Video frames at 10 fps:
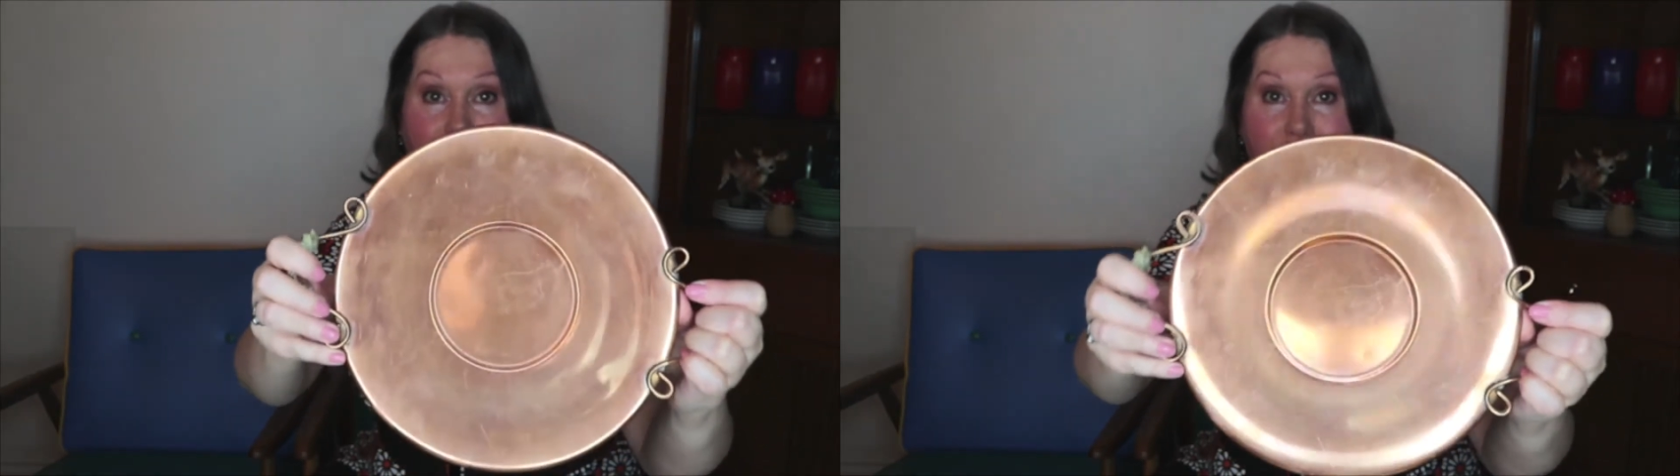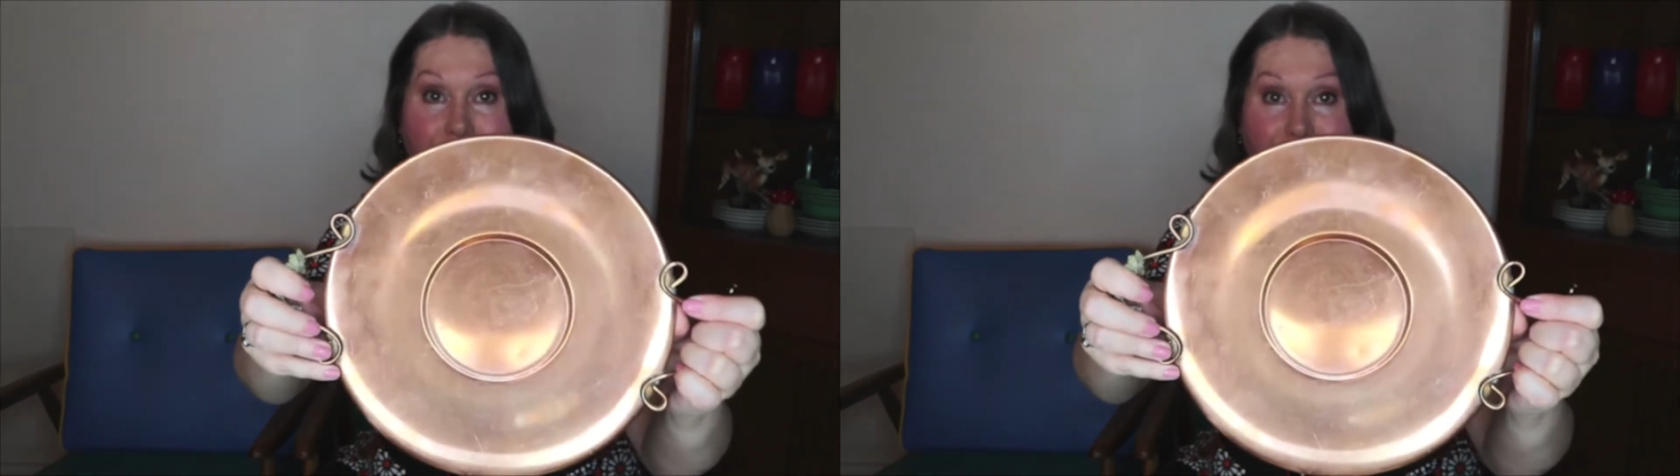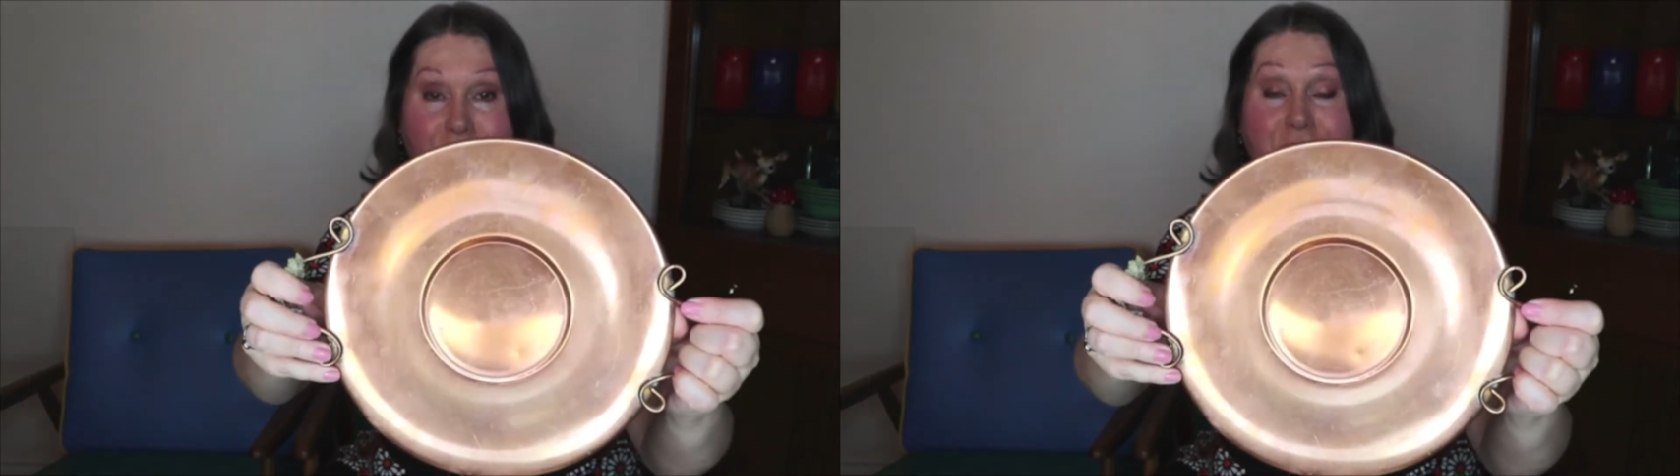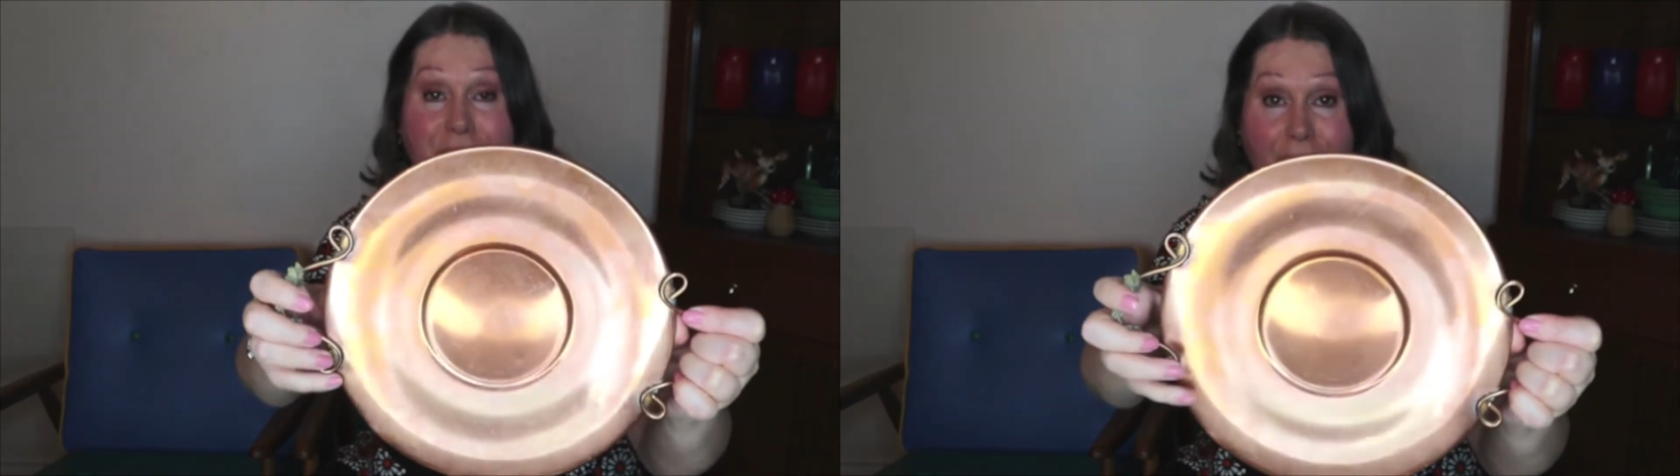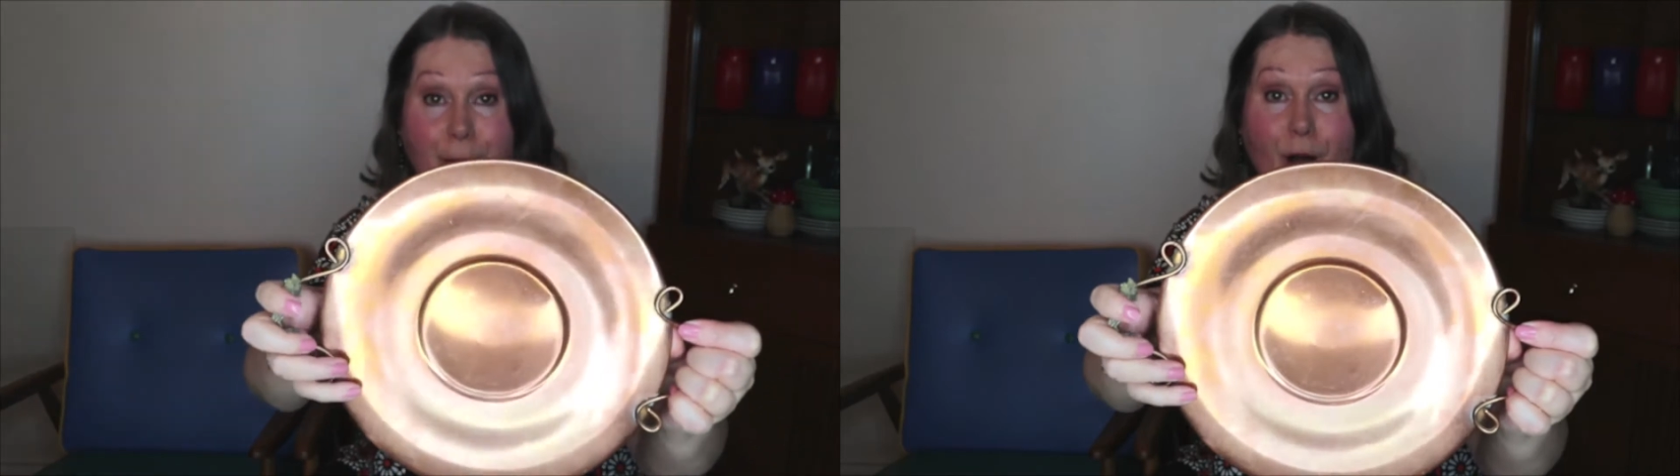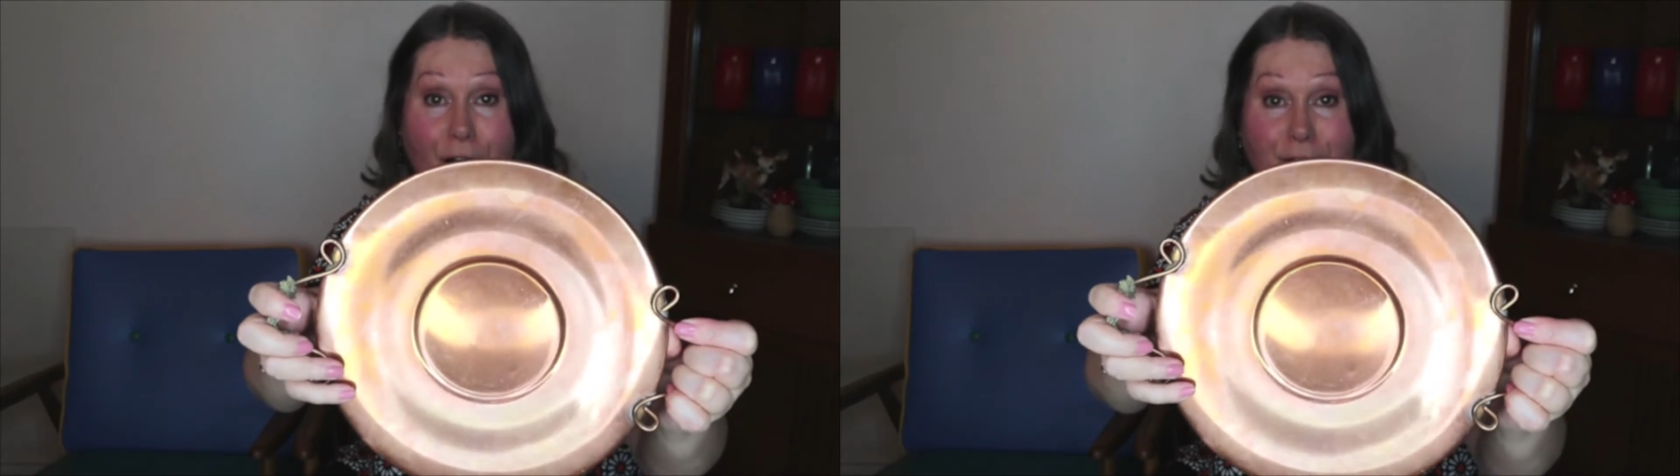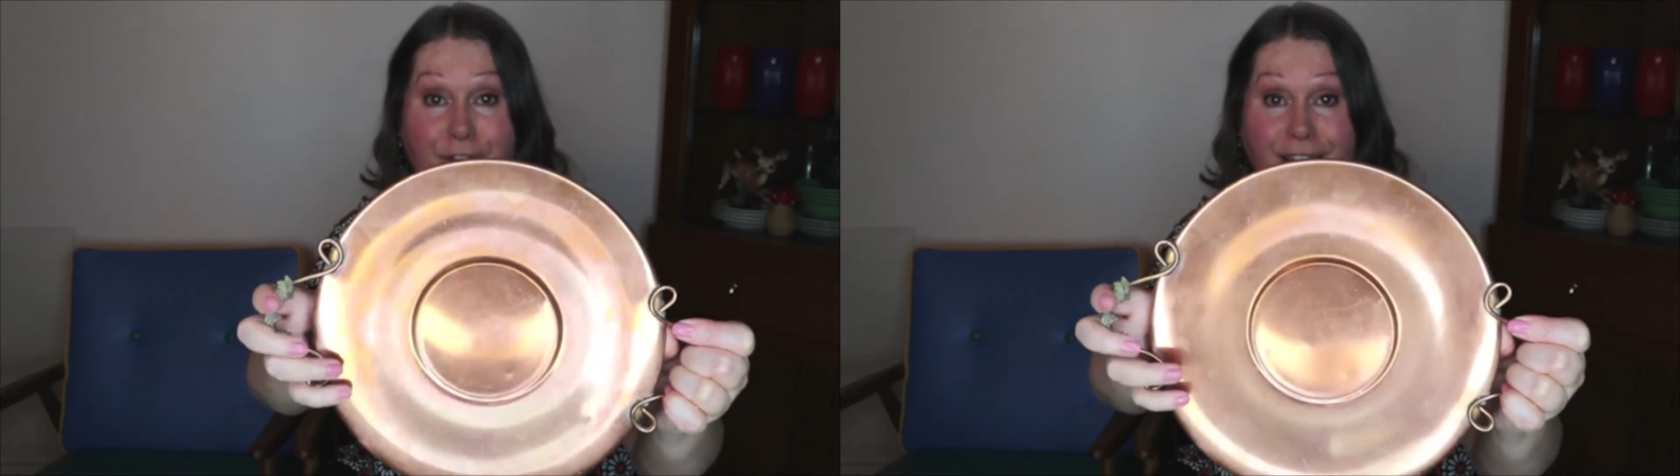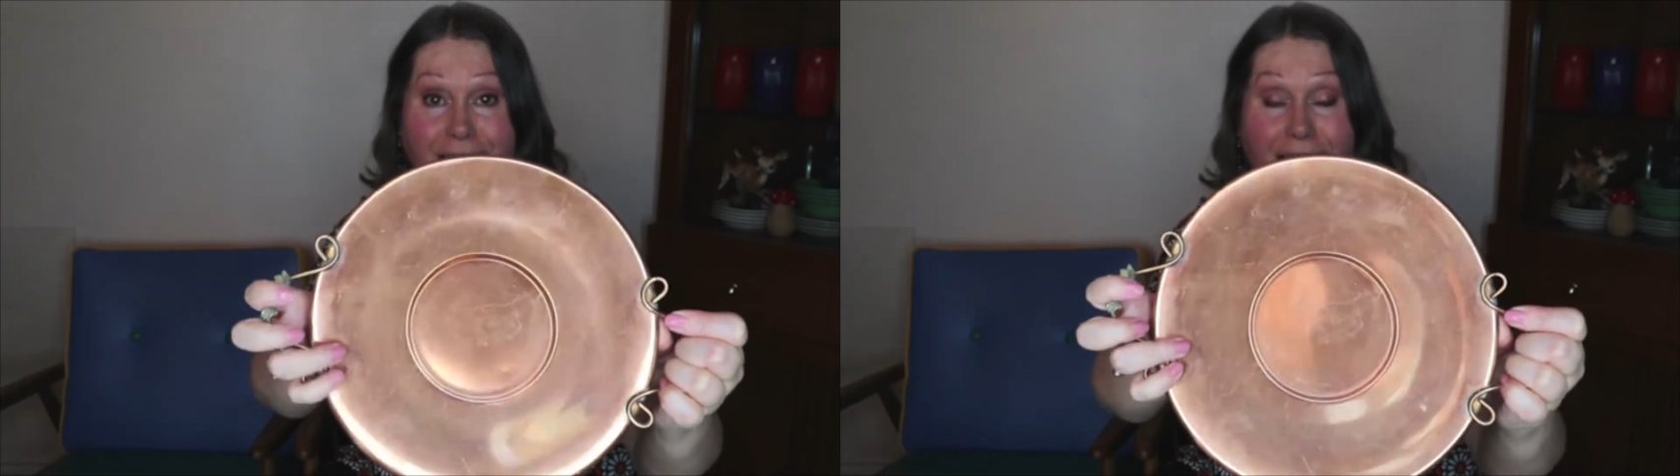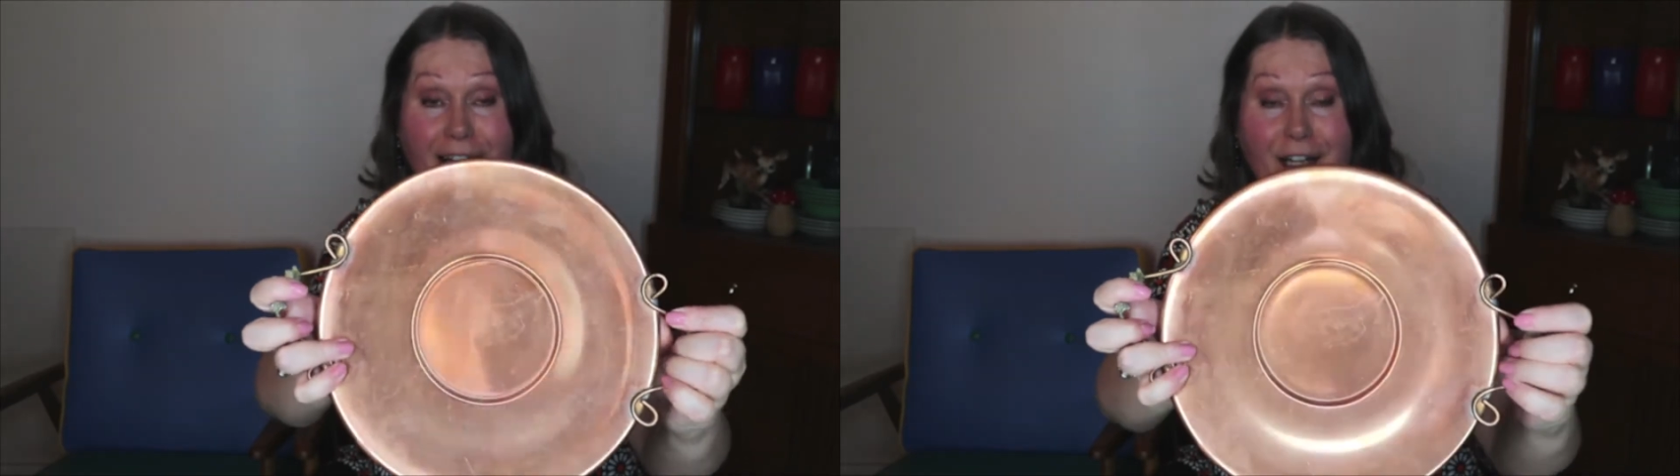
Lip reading: tarnish came off with that.